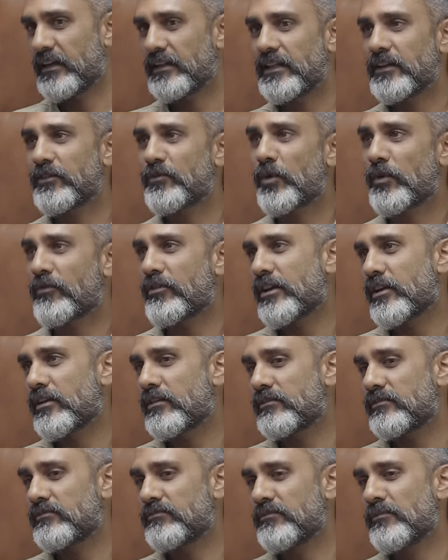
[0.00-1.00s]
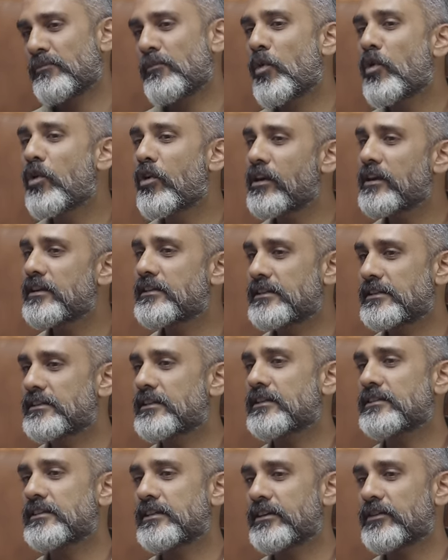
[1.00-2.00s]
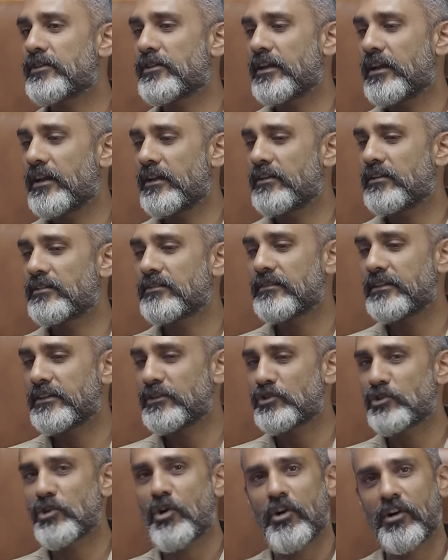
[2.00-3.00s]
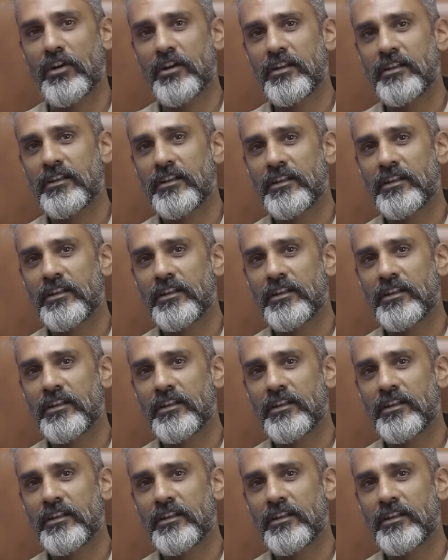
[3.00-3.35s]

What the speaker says: I think what we're more or less discussing today in short